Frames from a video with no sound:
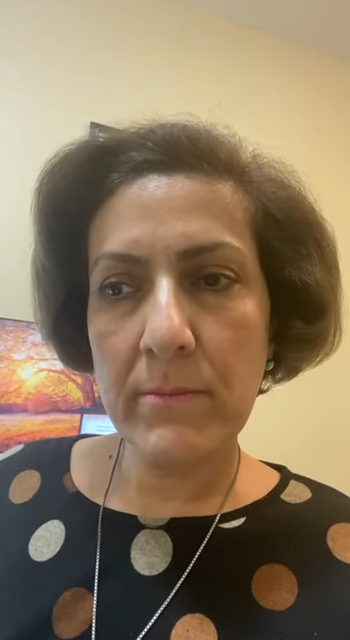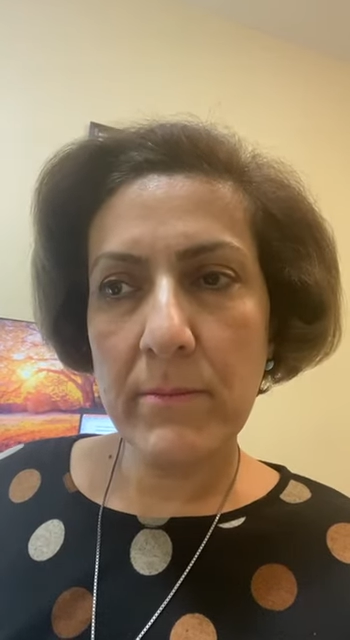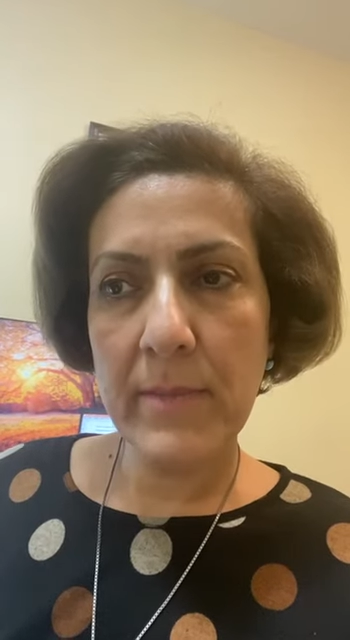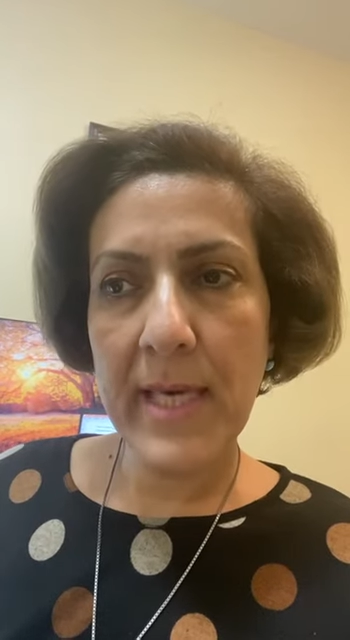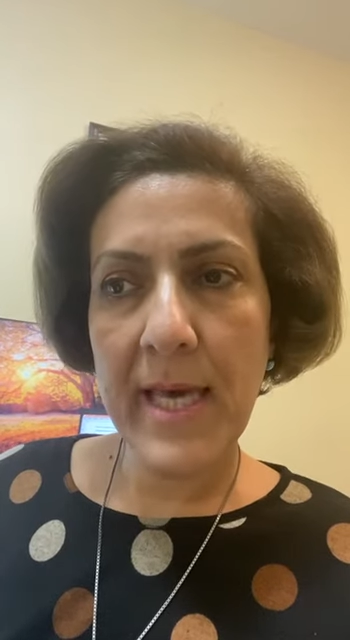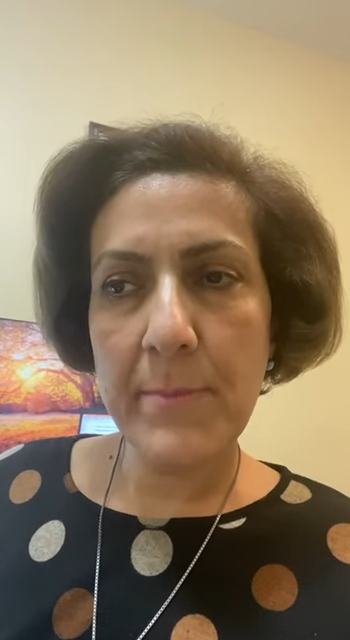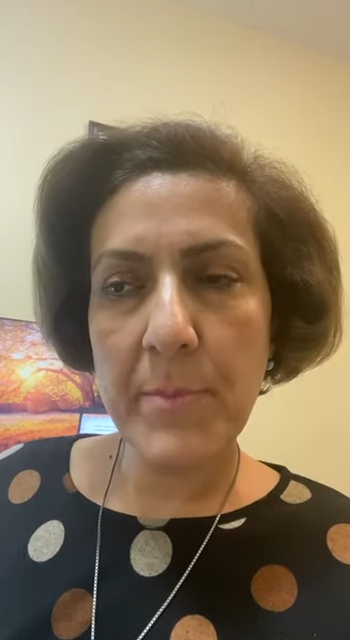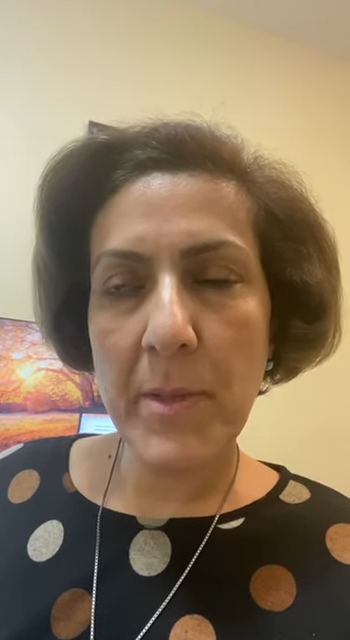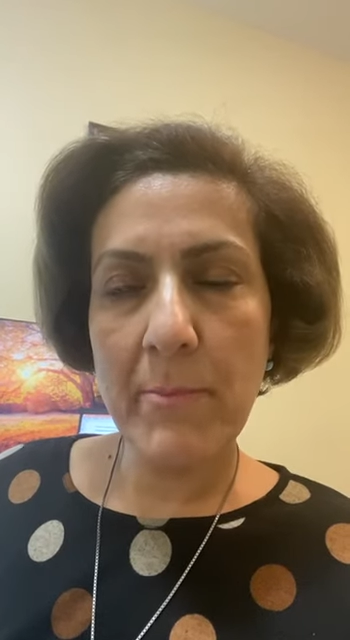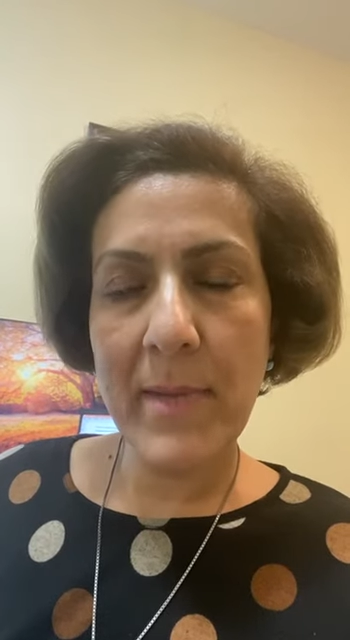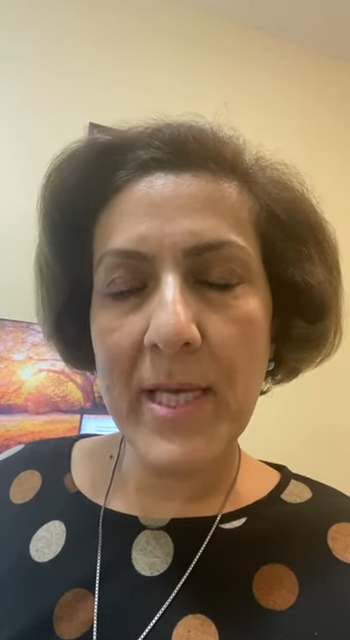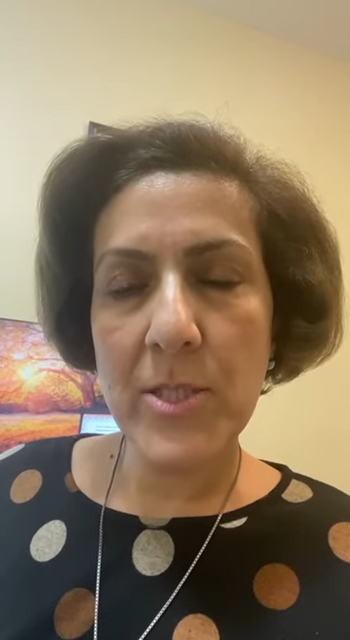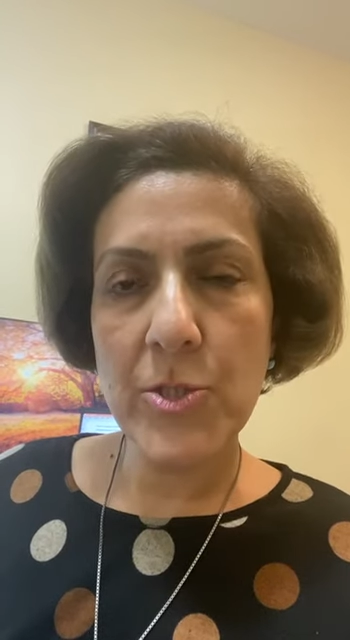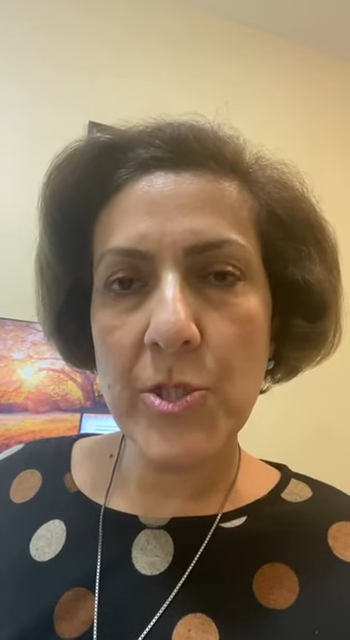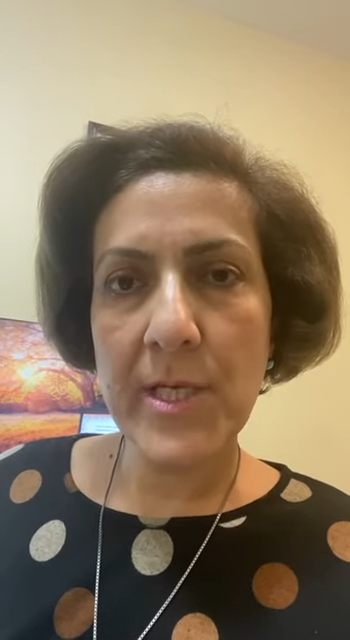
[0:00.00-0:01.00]
can be
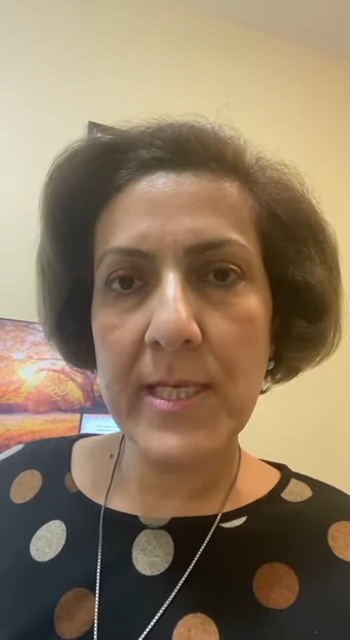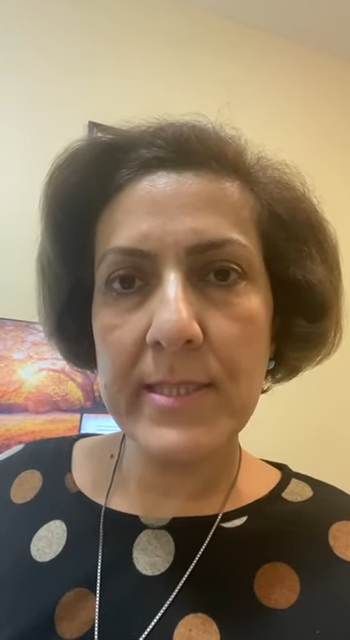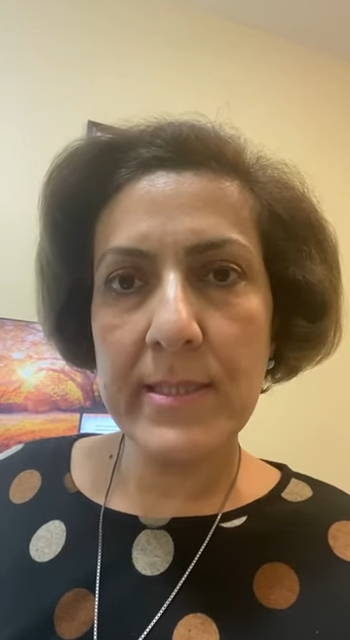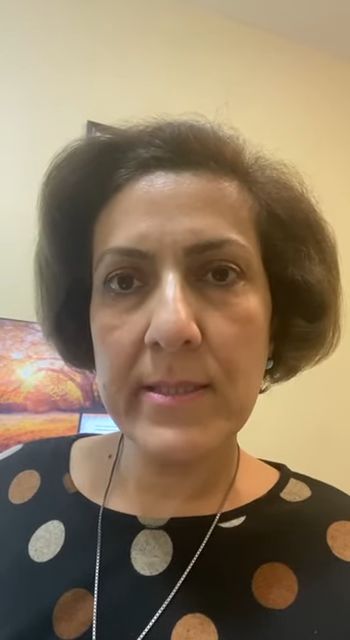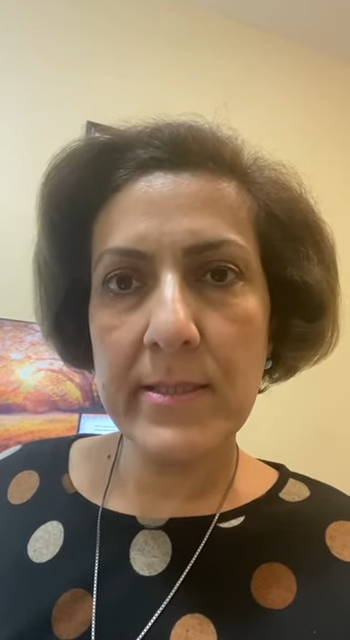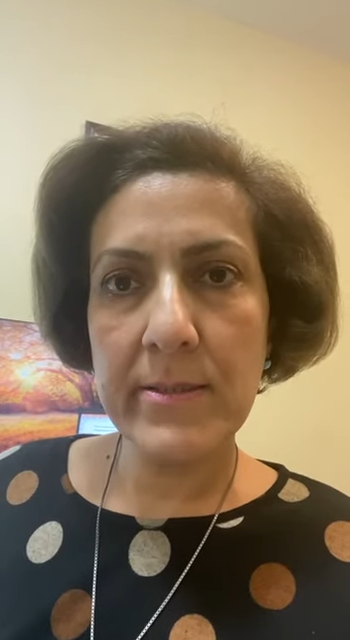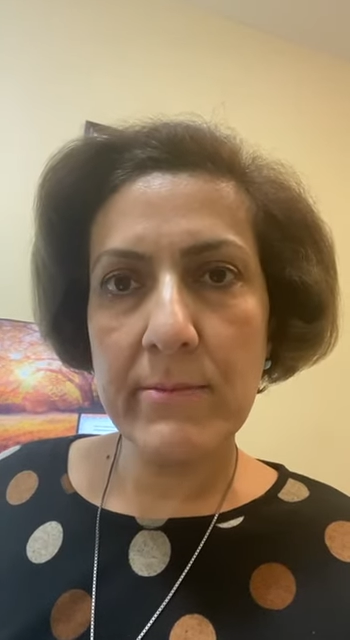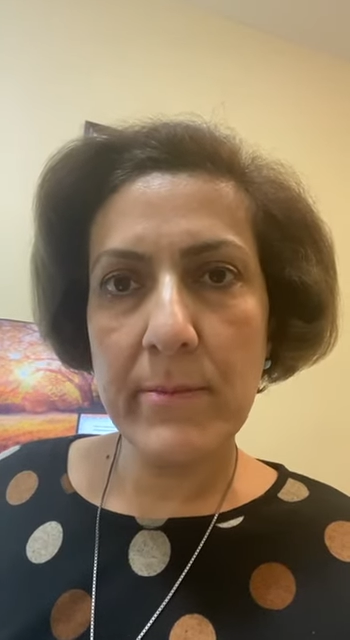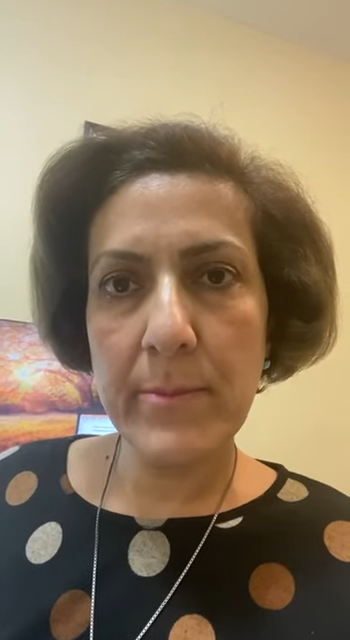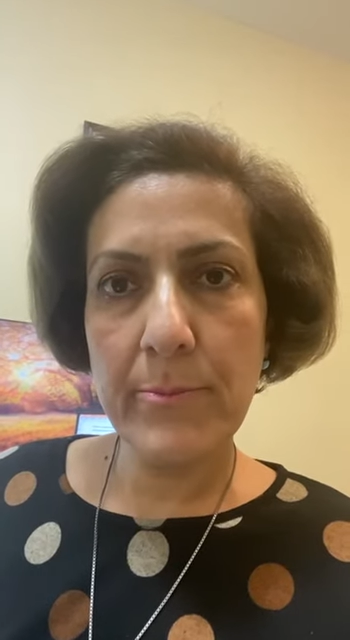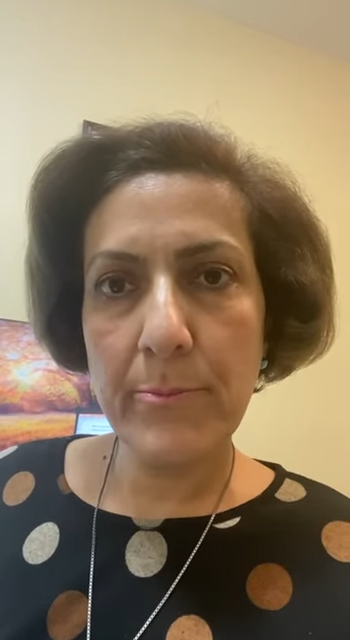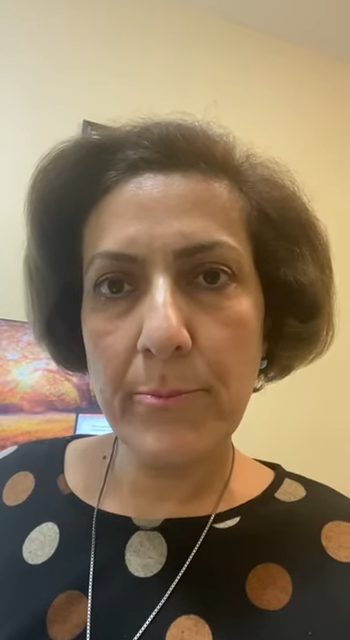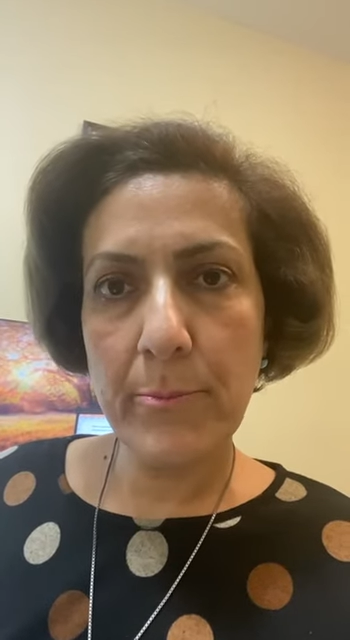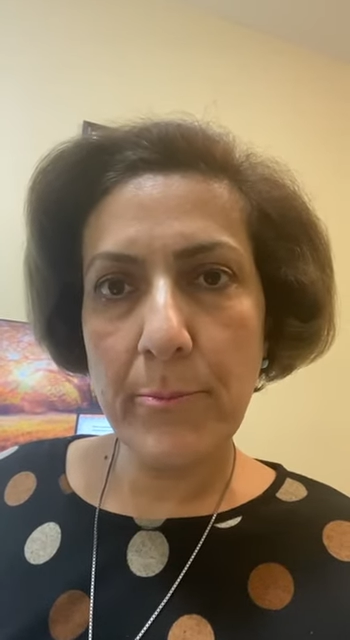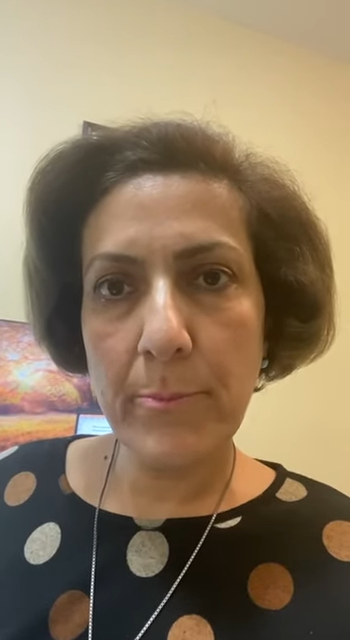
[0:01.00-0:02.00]
measured in
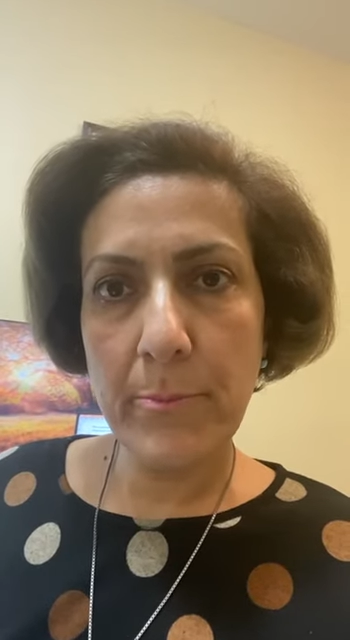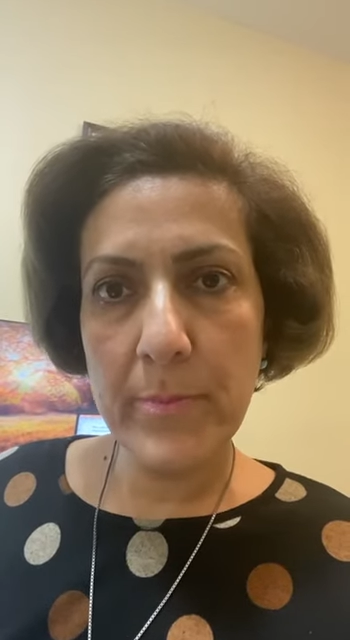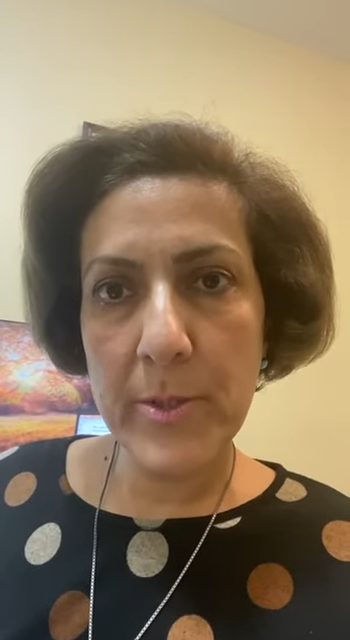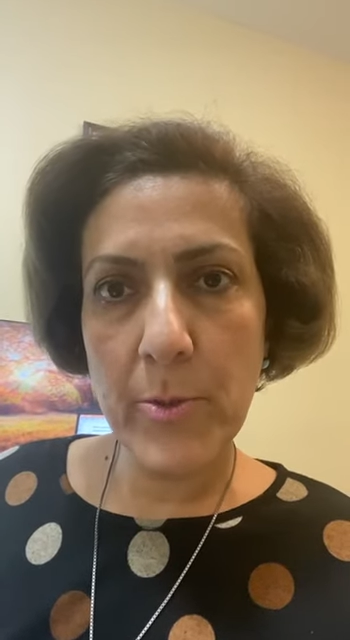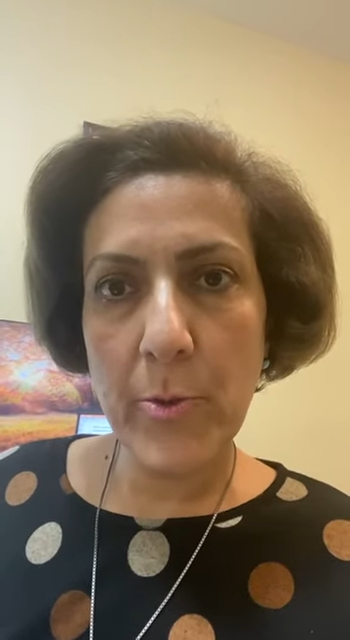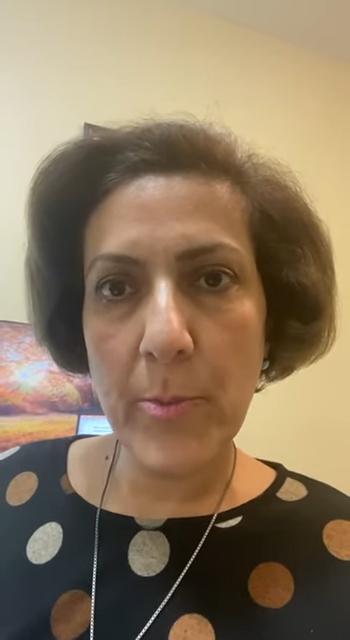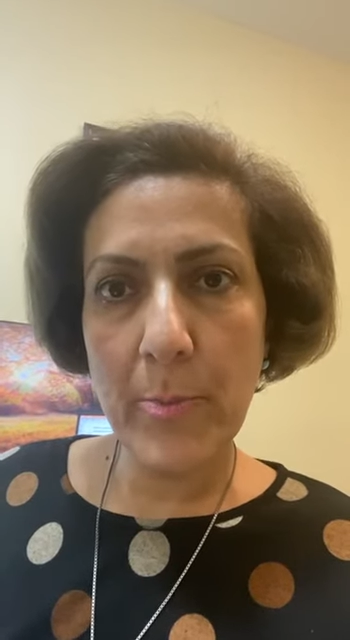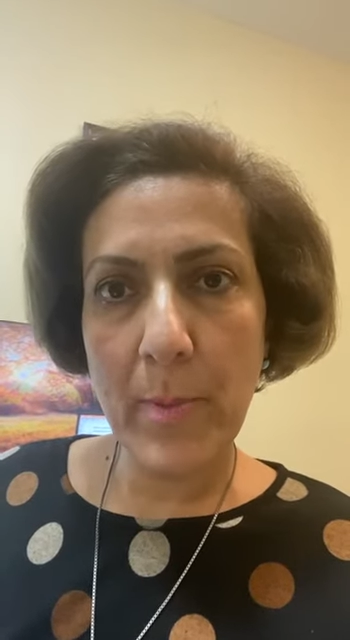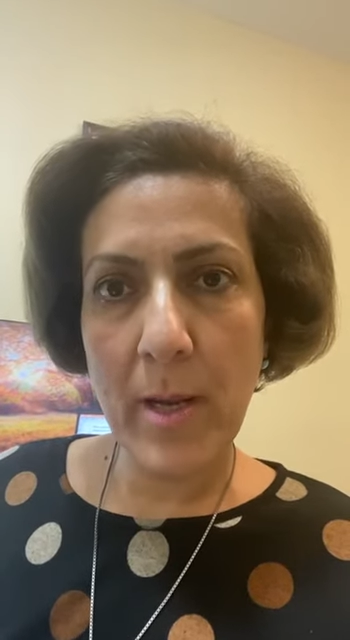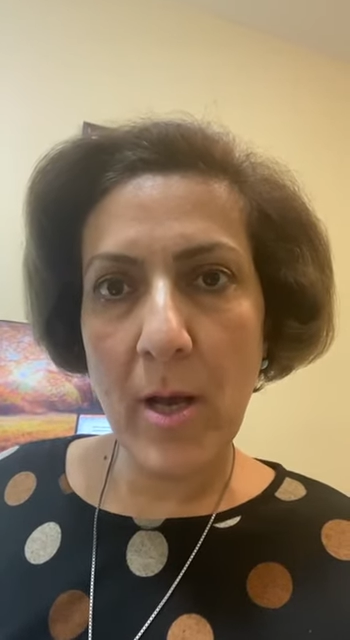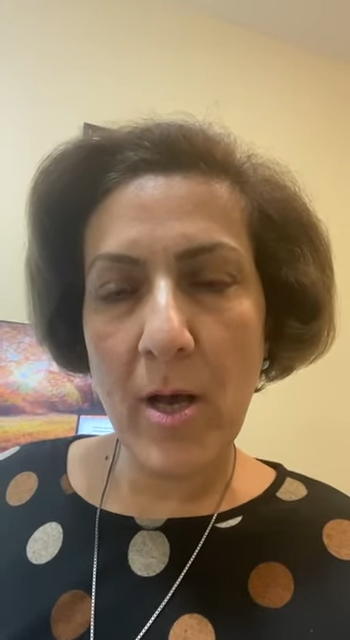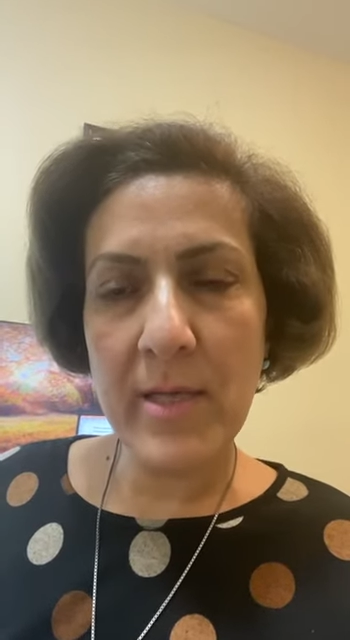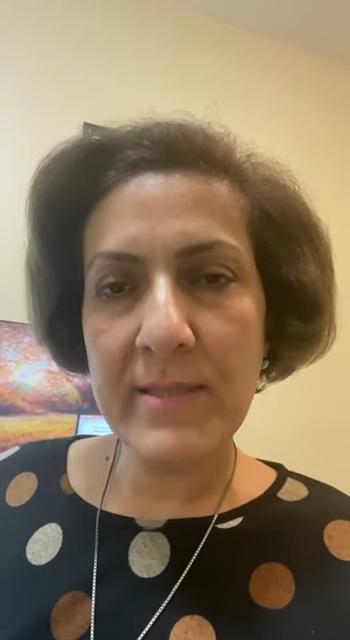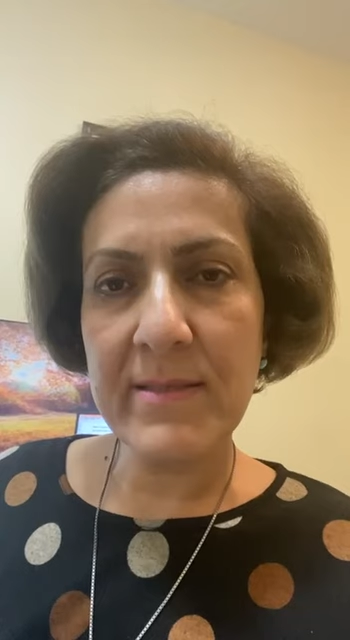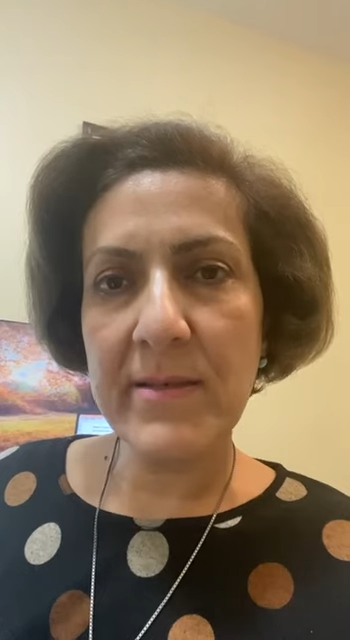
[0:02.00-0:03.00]
your
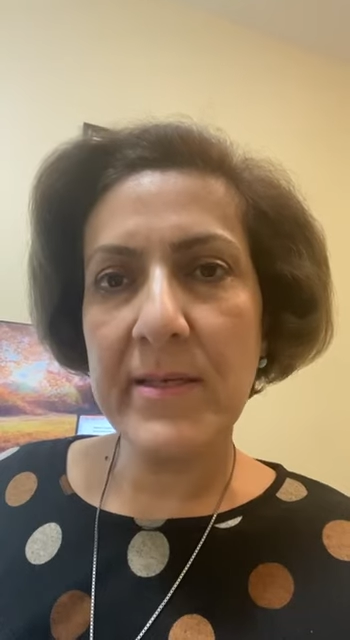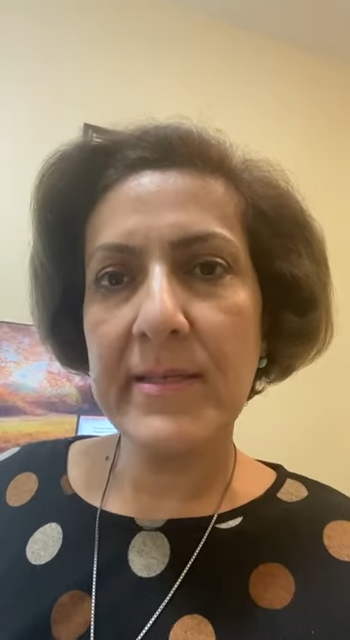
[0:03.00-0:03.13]
blood.